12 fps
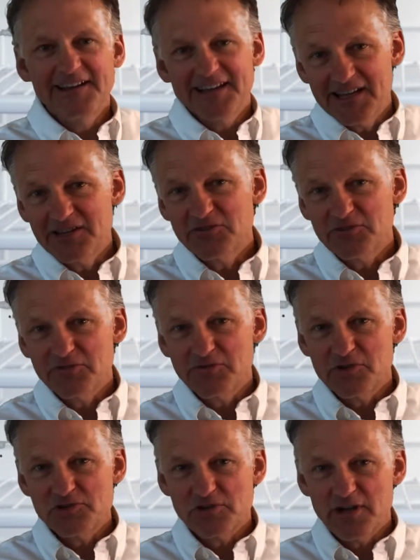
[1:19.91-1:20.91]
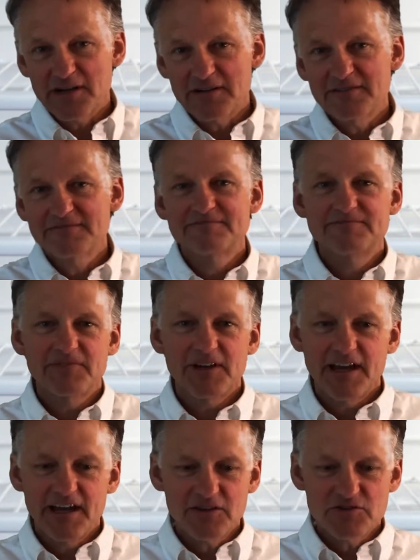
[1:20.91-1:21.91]
in the refrigerator,
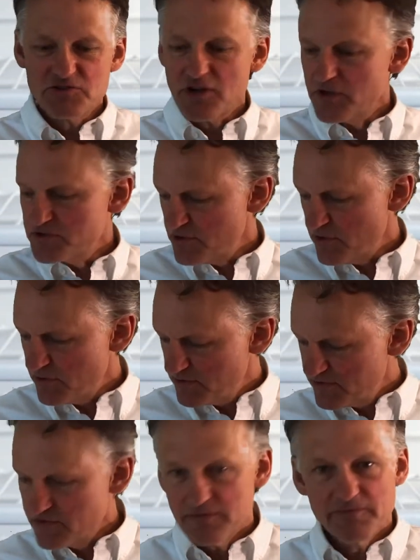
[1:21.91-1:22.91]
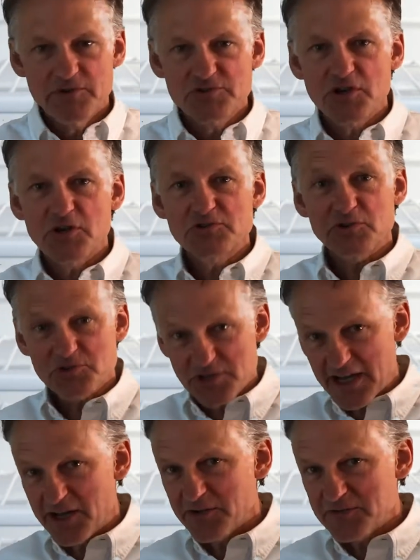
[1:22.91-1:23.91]
and there's also
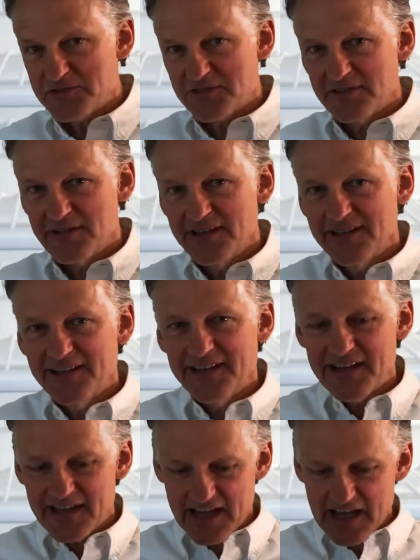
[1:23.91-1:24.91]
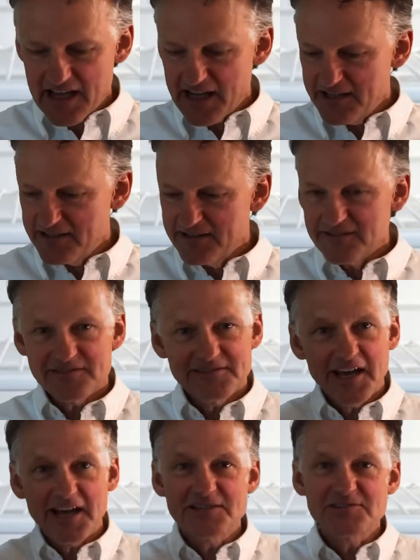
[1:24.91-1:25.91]
shelves and
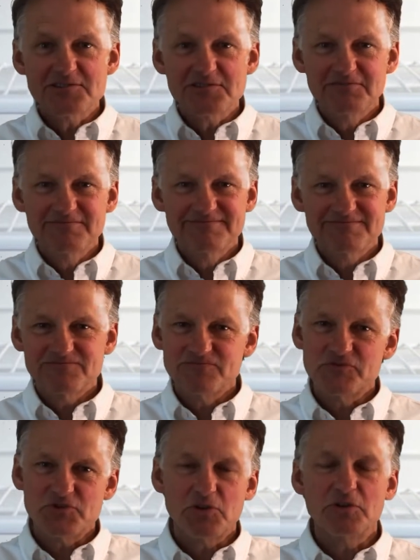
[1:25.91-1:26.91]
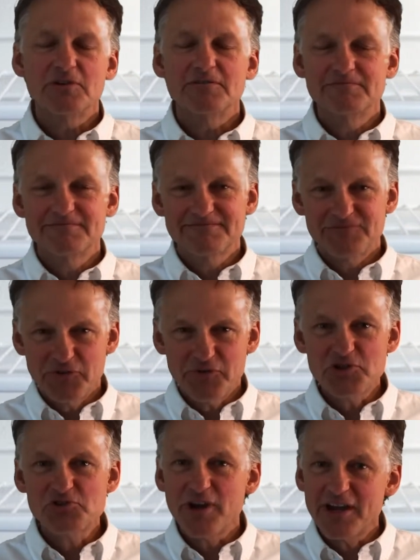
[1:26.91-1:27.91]
lights. So the
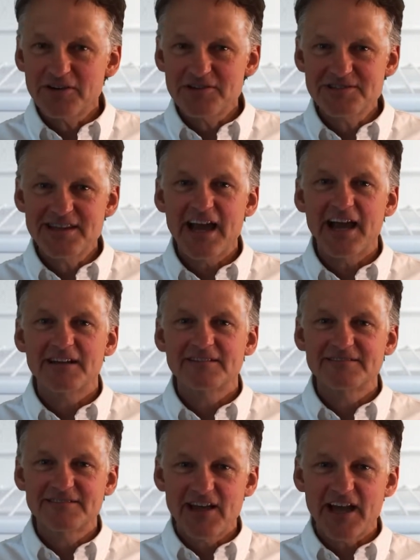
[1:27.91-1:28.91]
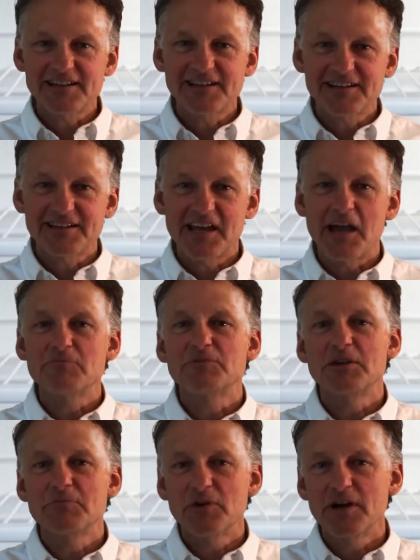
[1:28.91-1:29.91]
refrigerator is not technically
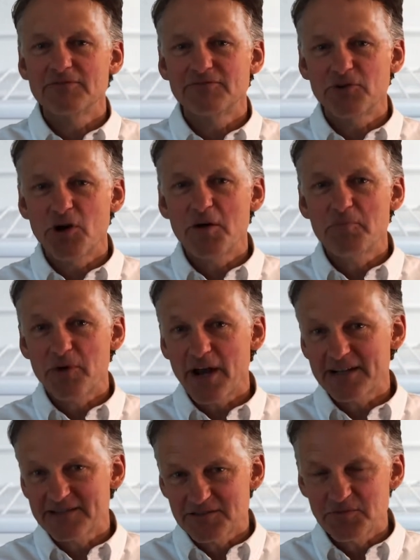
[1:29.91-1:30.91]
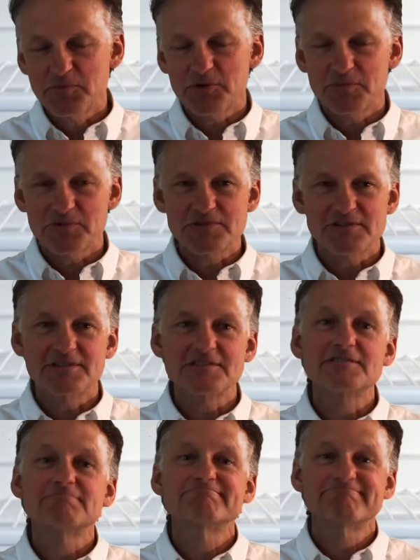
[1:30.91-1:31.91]
empty, but for all practical
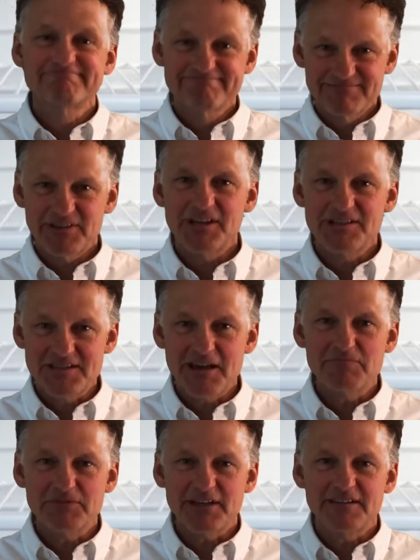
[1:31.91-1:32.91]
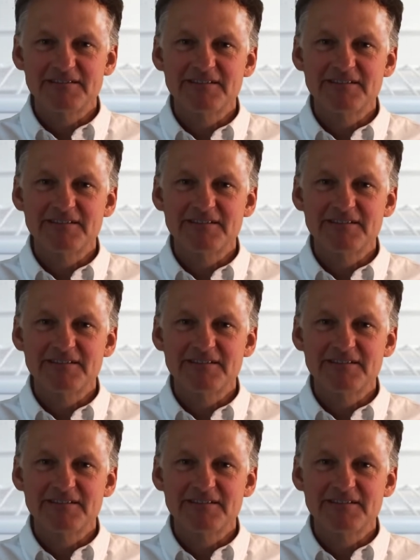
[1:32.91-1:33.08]
purposes, it's empty.